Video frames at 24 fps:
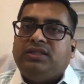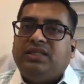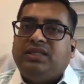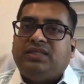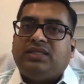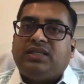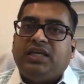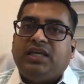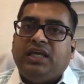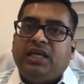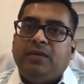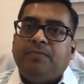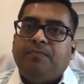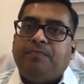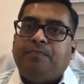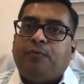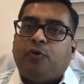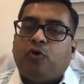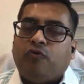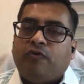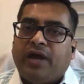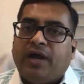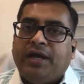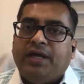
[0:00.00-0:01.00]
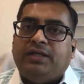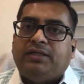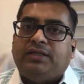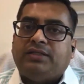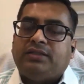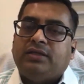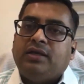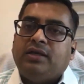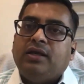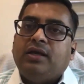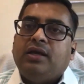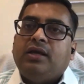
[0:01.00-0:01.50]
the scheme
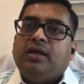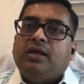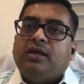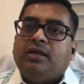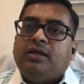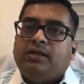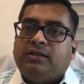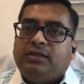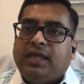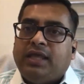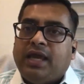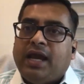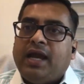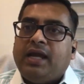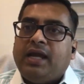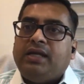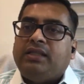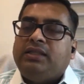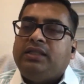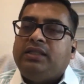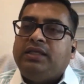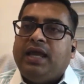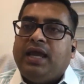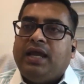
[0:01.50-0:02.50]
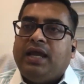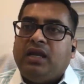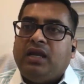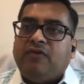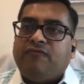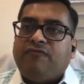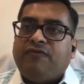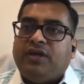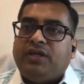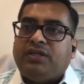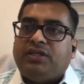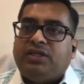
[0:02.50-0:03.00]
provides that the
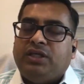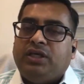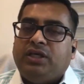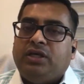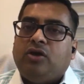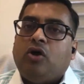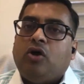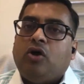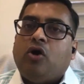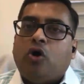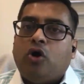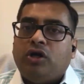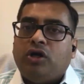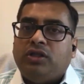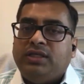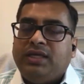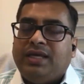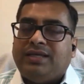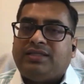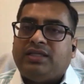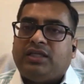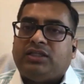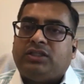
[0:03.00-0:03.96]
NFAC or